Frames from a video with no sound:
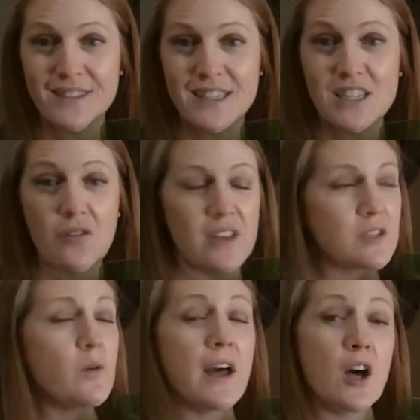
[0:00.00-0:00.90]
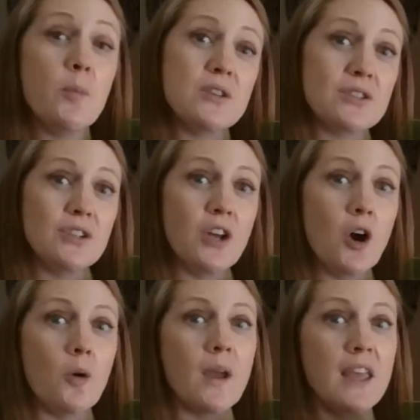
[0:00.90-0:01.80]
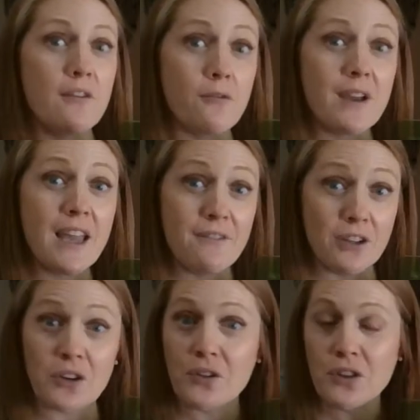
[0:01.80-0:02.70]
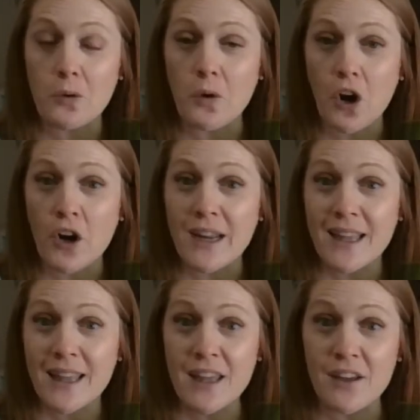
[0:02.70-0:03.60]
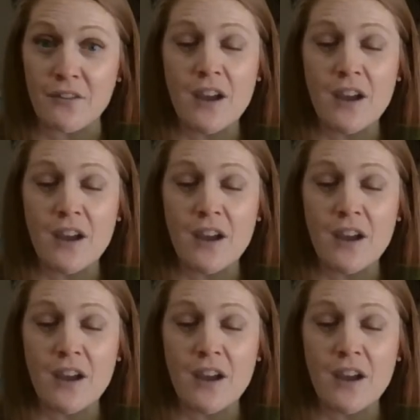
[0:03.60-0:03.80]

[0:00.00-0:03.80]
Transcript: So this will help us to know if we have learned the word give.